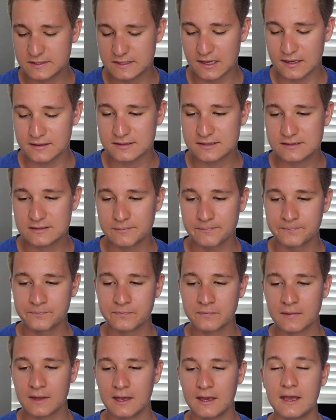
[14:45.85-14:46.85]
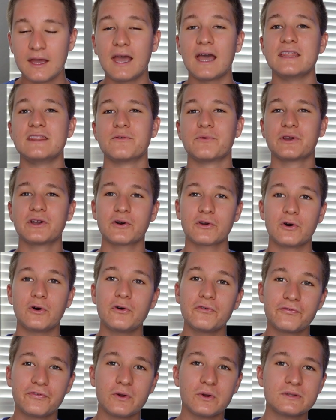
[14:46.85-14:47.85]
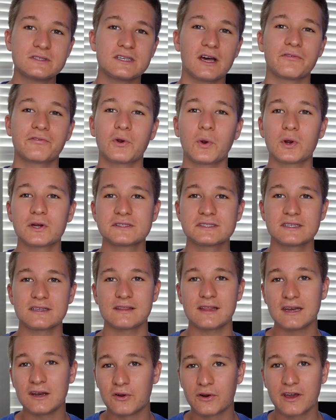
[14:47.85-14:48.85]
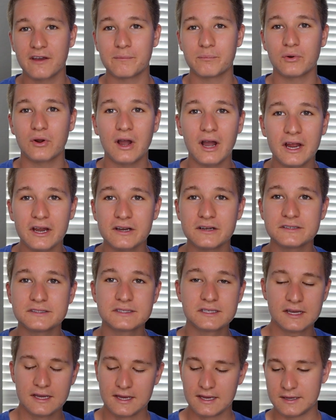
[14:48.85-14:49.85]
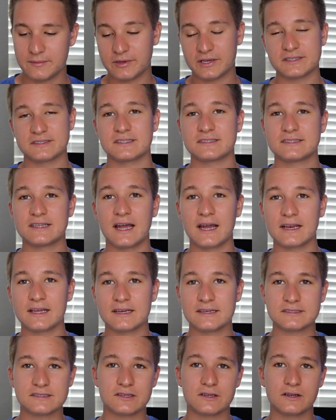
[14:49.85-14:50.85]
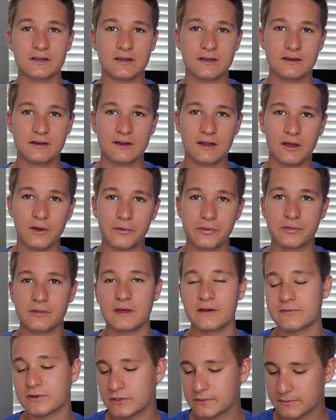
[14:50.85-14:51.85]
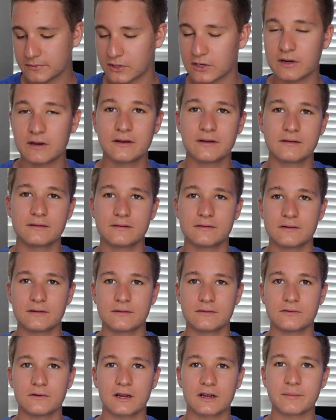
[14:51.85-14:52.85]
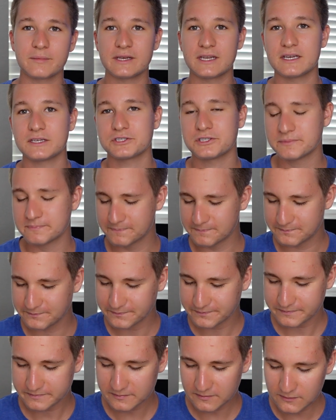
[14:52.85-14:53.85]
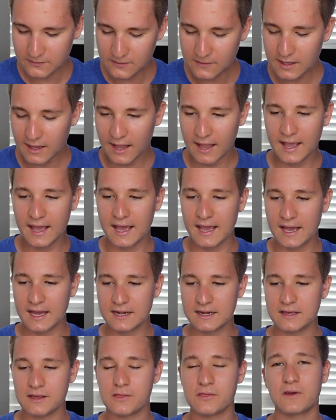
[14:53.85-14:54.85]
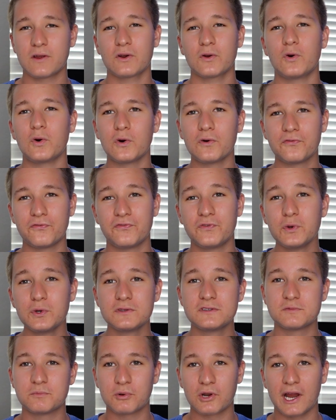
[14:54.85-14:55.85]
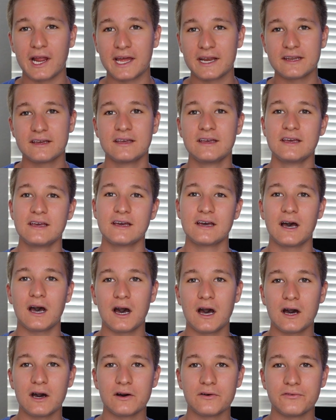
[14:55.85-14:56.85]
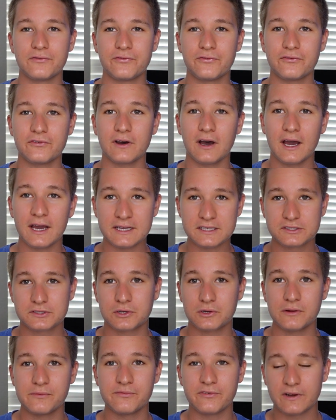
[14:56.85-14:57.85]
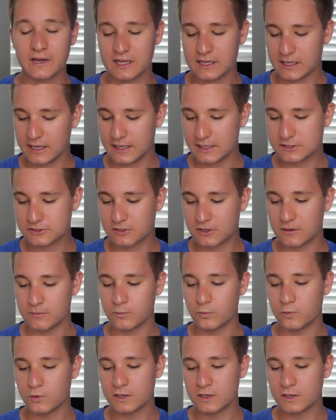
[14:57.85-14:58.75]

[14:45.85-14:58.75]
cents. And then we go to Whole Foods. Of course, they don't have Breyers because it's not as their health level or recommendation. And their Whole Foods brand of ice cream, vanilla ice cream,